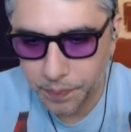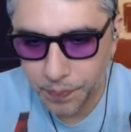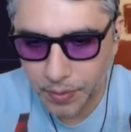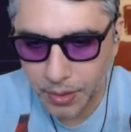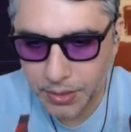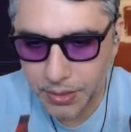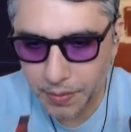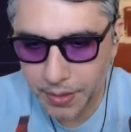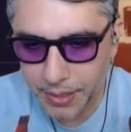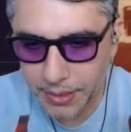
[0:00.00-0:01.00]
Let's go
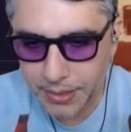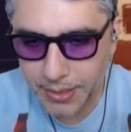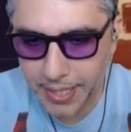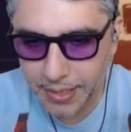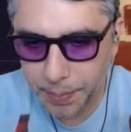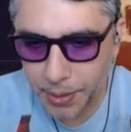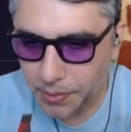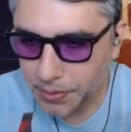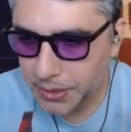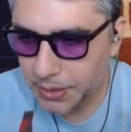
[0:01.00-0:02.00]
ahead and just add the
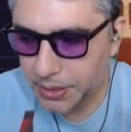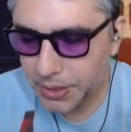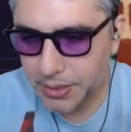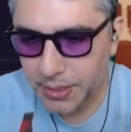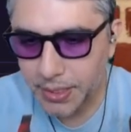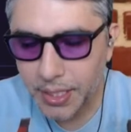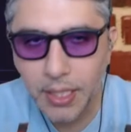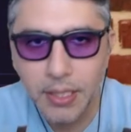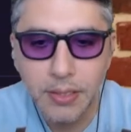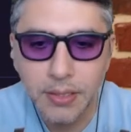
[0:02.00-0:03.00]
post just in
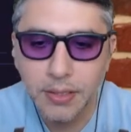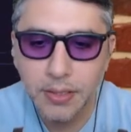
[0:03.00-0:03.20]
case.